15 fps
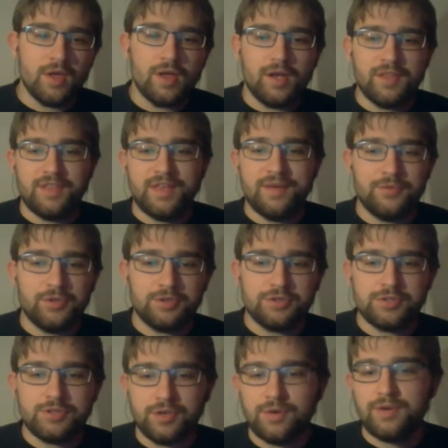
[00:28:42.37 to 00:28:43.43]
and I am not
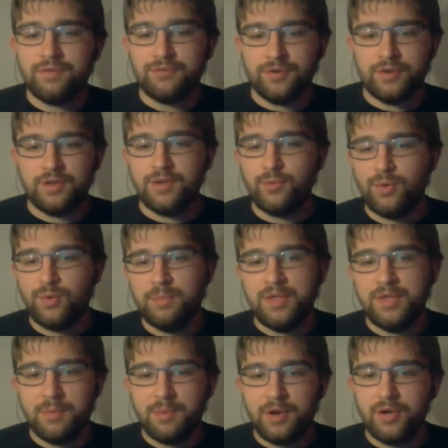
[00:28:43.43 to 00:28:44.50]
sure if we will
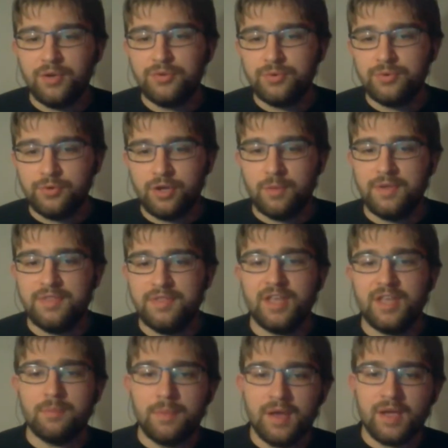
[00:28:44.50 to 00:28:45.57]
be able to commit
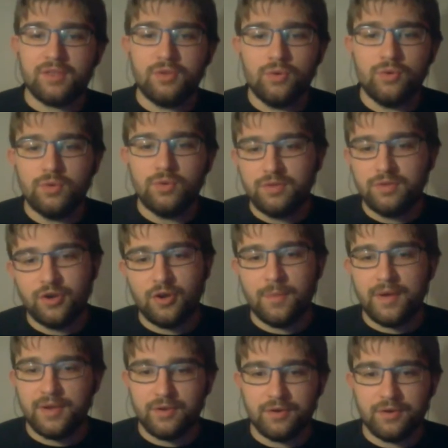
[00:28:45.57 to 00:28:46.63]
that back to the
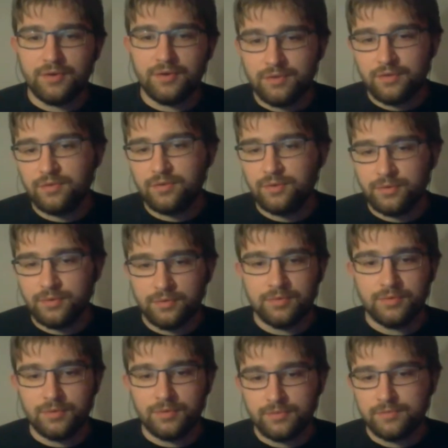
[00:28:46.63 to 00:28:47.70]
Foreman or not. So
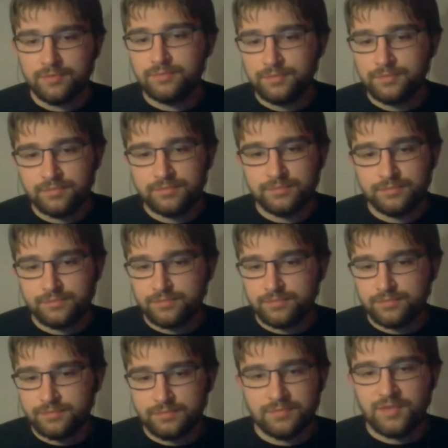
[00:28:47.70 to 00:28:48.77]

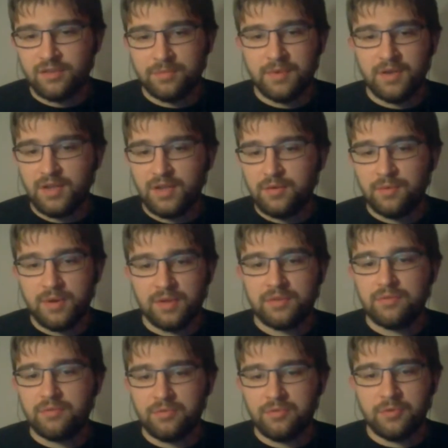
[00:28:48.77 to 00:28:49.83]
that's mainly
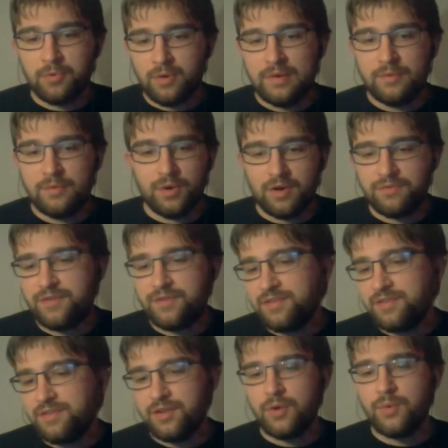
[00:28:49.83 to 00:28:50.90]
what the problem we are
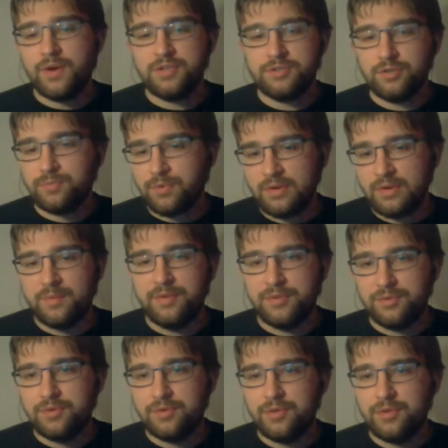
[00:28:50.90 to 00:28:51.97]
facing now. Are just problem
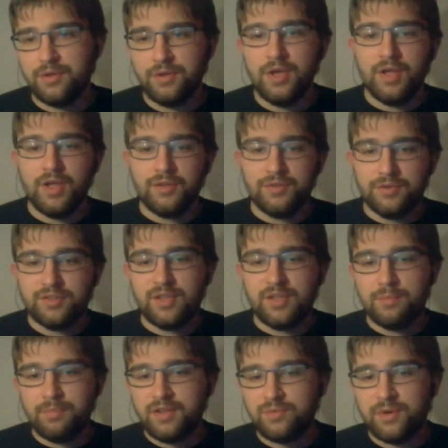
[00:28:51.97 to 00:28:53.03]
into the
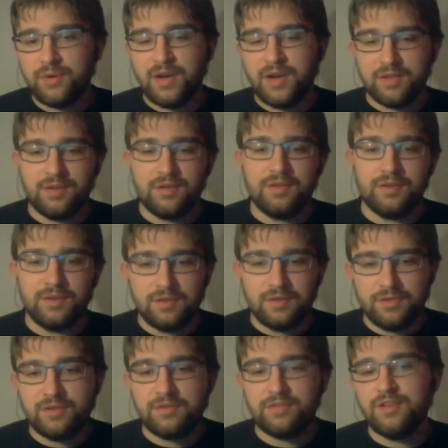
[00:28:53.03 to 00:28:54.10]
templates regarding the
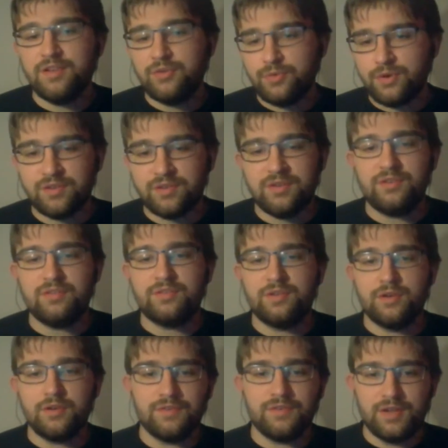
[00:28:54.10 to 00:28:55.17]
advanced networking
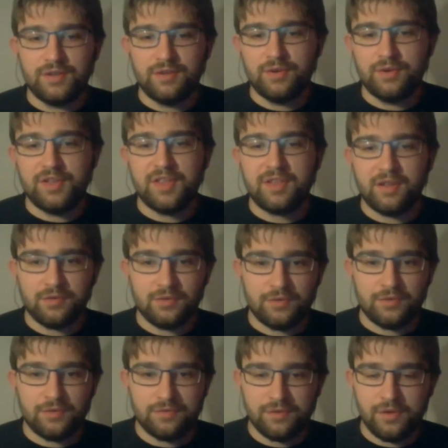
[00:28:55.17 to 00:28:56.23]
stuff and all that kind
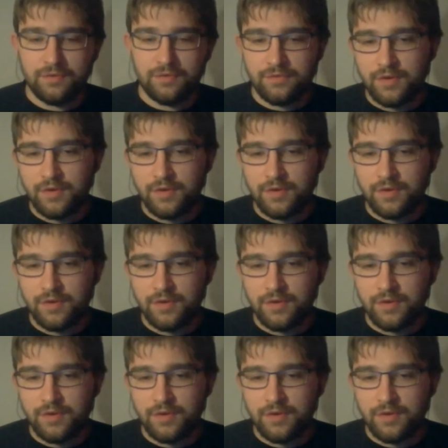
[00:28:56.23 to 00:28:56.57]
of stuff.